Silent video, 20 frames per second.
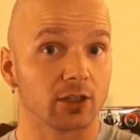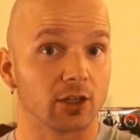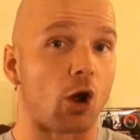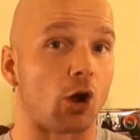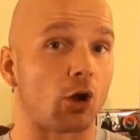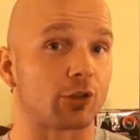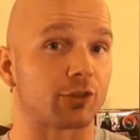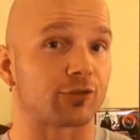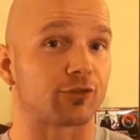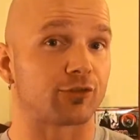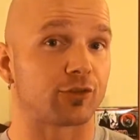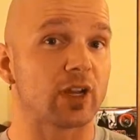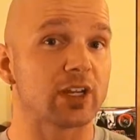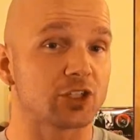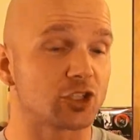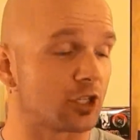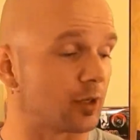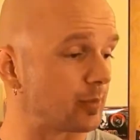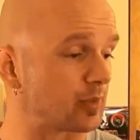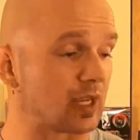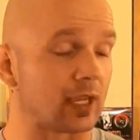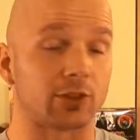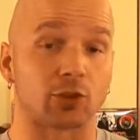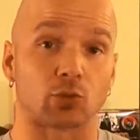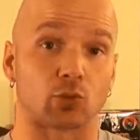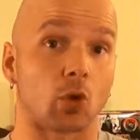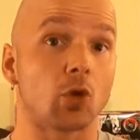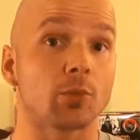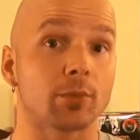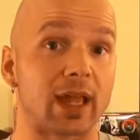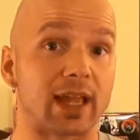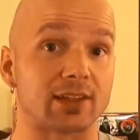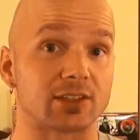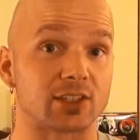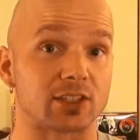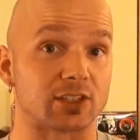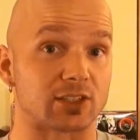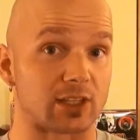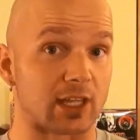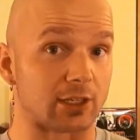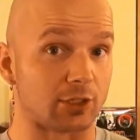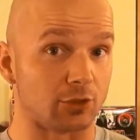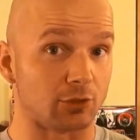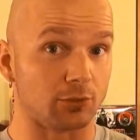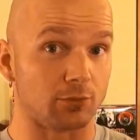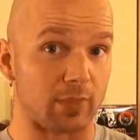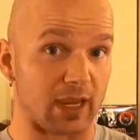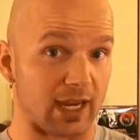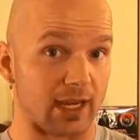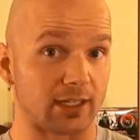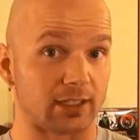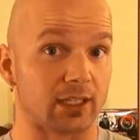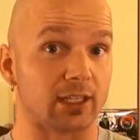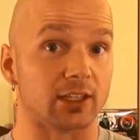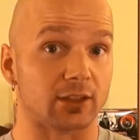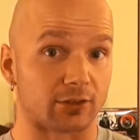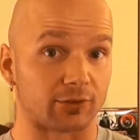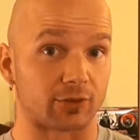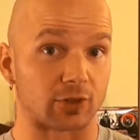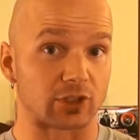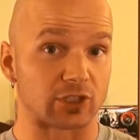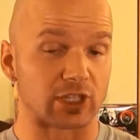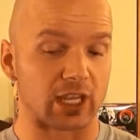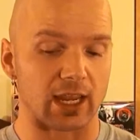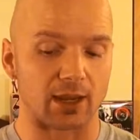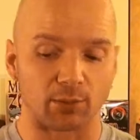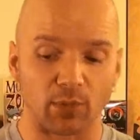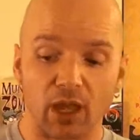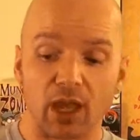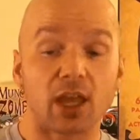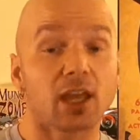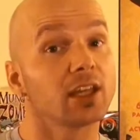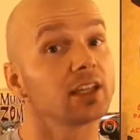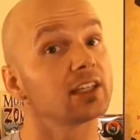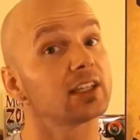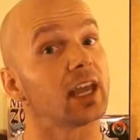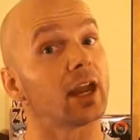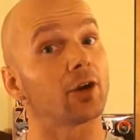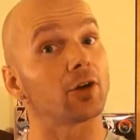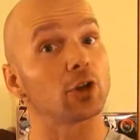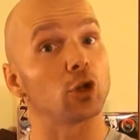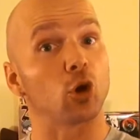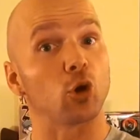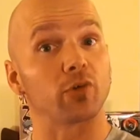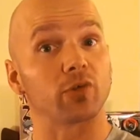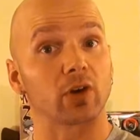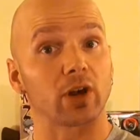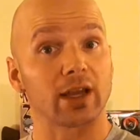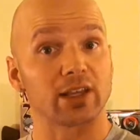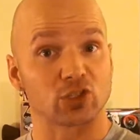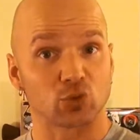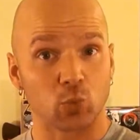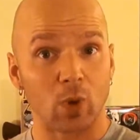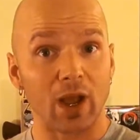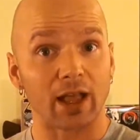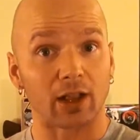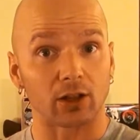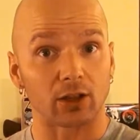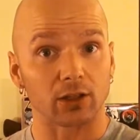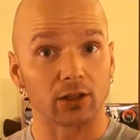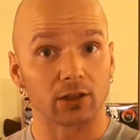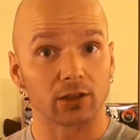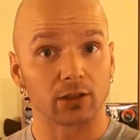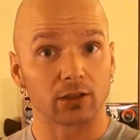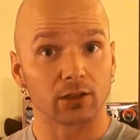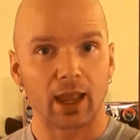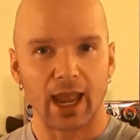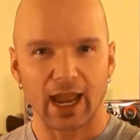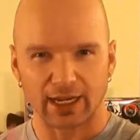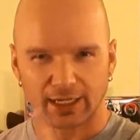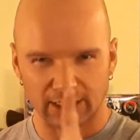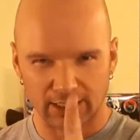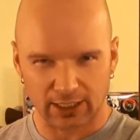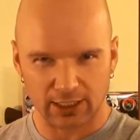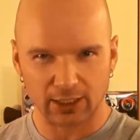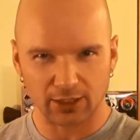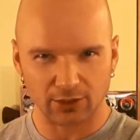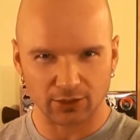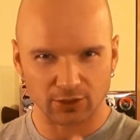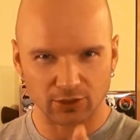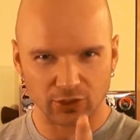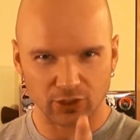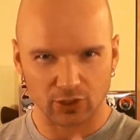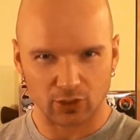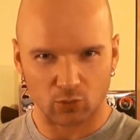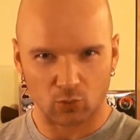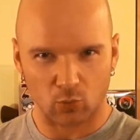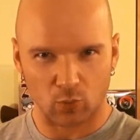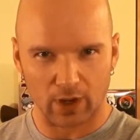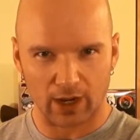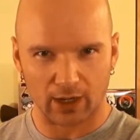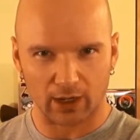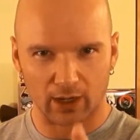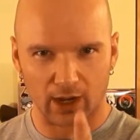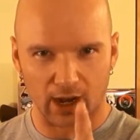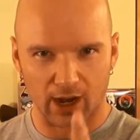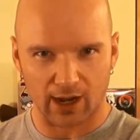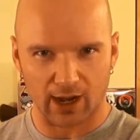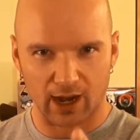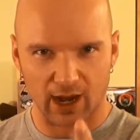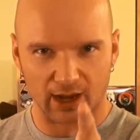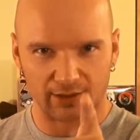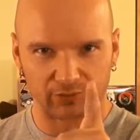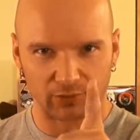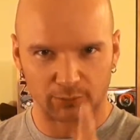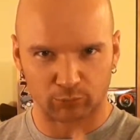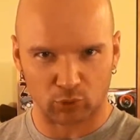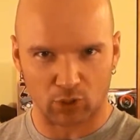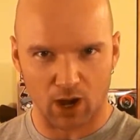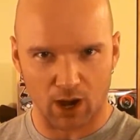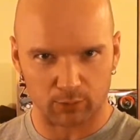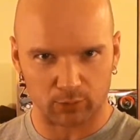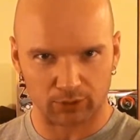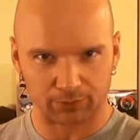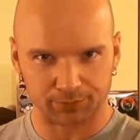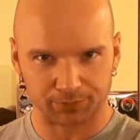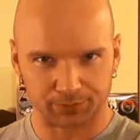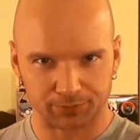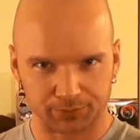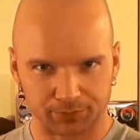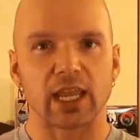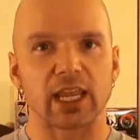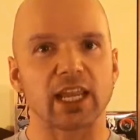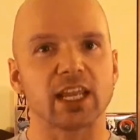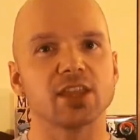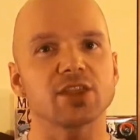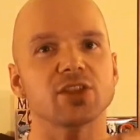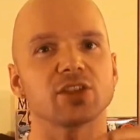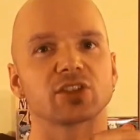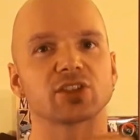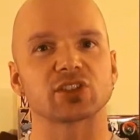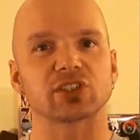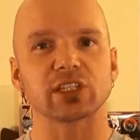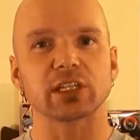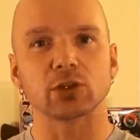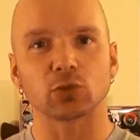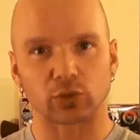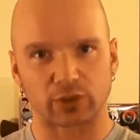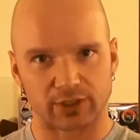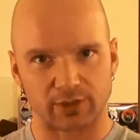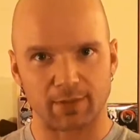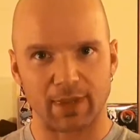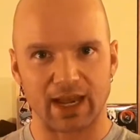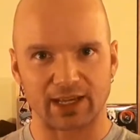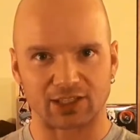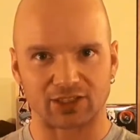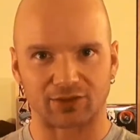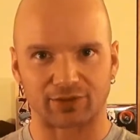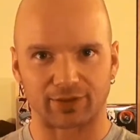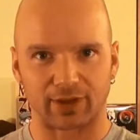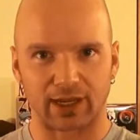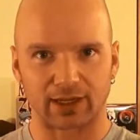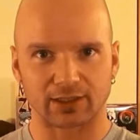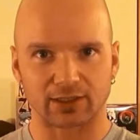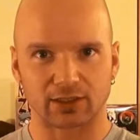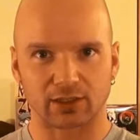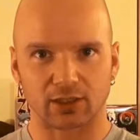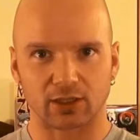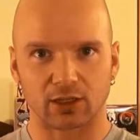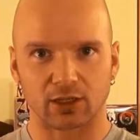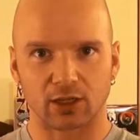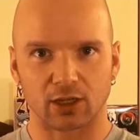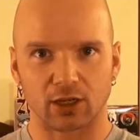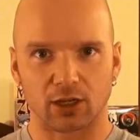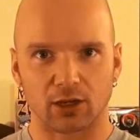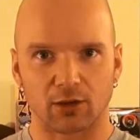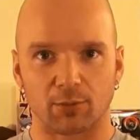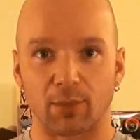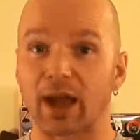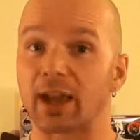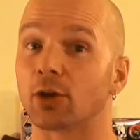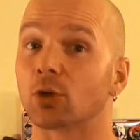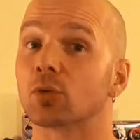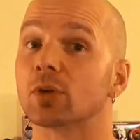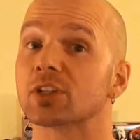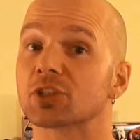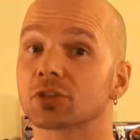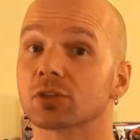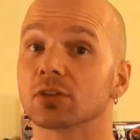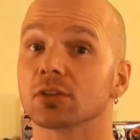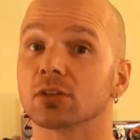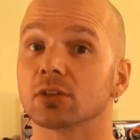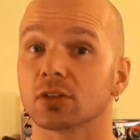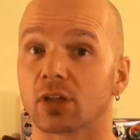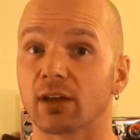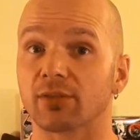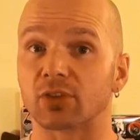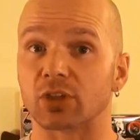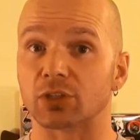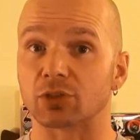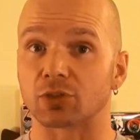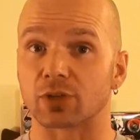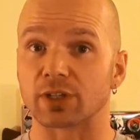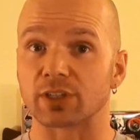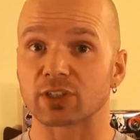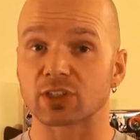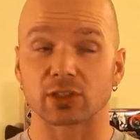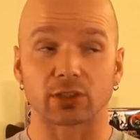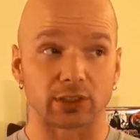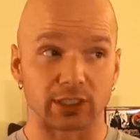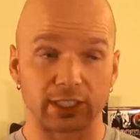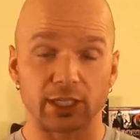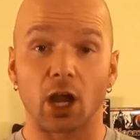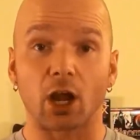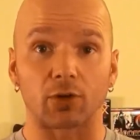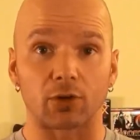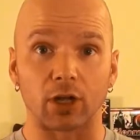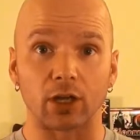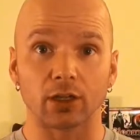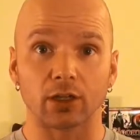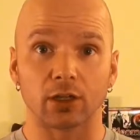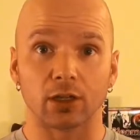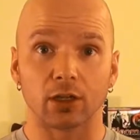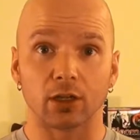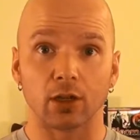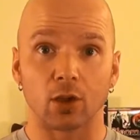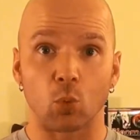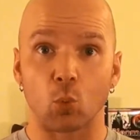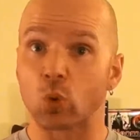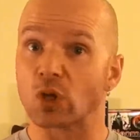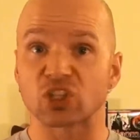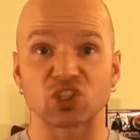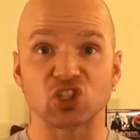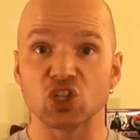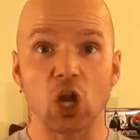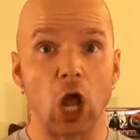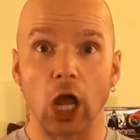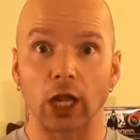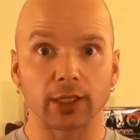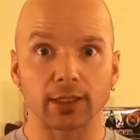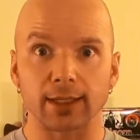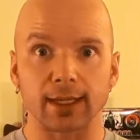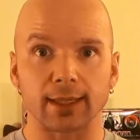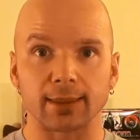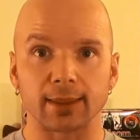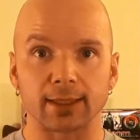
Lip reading: All the friendships and the romances that you made in the first game carry over as well. And here's where I have a problem. In the sequel to Mass Effect, my original love interest, Liara, was not in